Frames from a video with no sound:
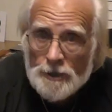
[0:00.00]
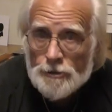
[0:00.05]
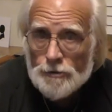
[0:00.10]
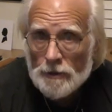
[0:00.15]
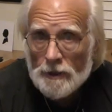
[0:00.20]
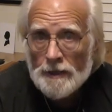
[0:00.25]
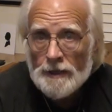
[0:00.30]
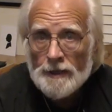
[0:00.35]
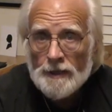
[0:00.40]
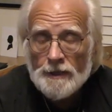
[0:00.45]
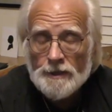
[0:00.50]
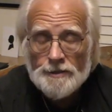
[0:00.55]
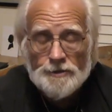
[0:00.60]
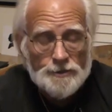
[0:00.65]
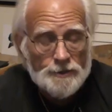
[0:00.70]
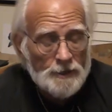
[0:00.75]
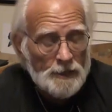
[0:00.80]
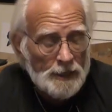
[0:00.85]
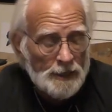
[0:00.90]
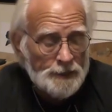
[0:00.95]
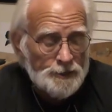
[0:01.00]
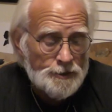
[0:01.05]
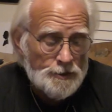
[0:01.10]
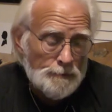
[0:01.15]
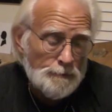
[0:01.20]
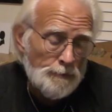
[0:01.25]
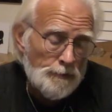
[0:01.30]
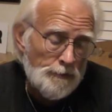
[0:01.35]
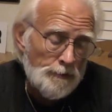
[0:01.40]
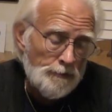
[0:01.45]
So I think it's a nice
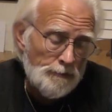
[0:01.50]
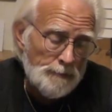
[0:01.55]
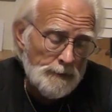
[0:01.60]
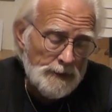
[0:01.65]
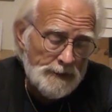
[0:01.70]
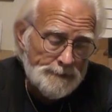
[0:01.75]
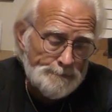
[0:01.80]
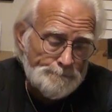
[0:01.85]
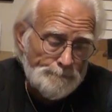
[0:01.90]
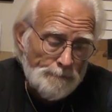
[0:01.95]
improvement.